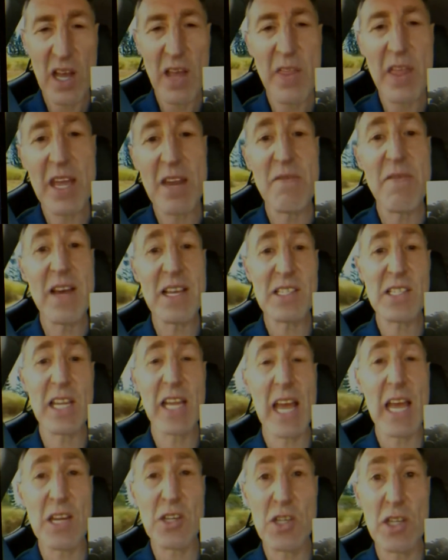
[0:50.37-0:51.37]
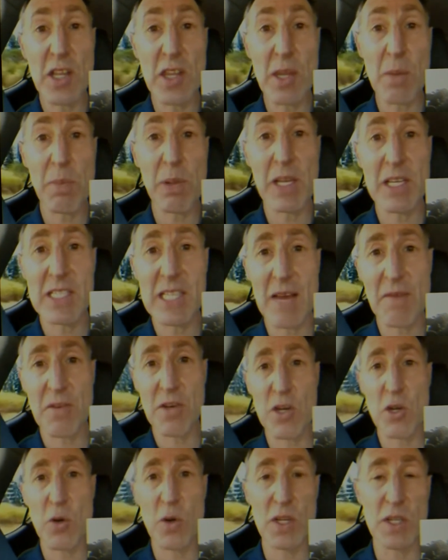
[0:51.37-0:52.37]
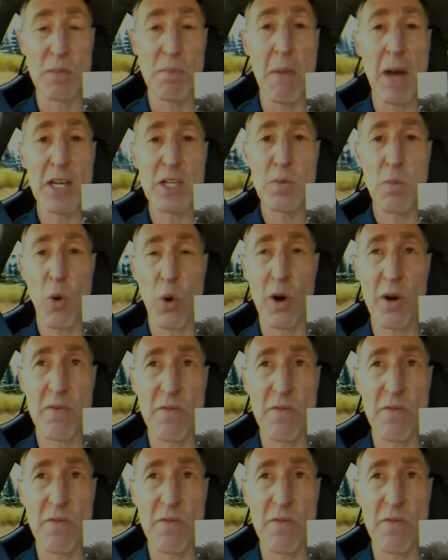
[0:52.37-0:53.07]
the investigation that the police have to do is much more